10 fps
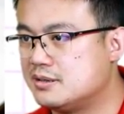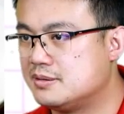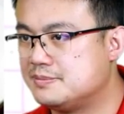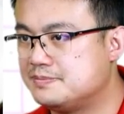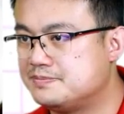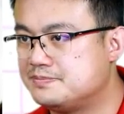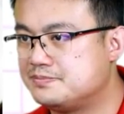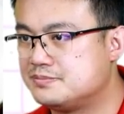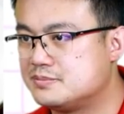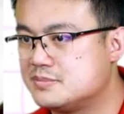
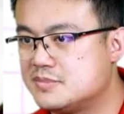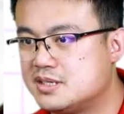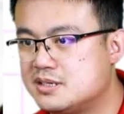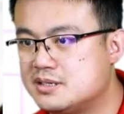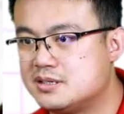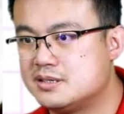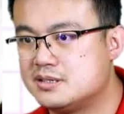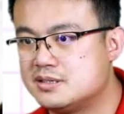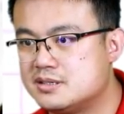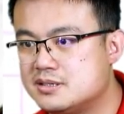
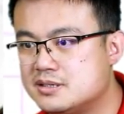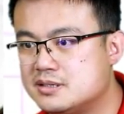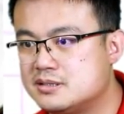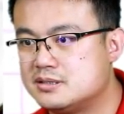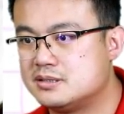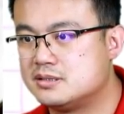(no one is talking)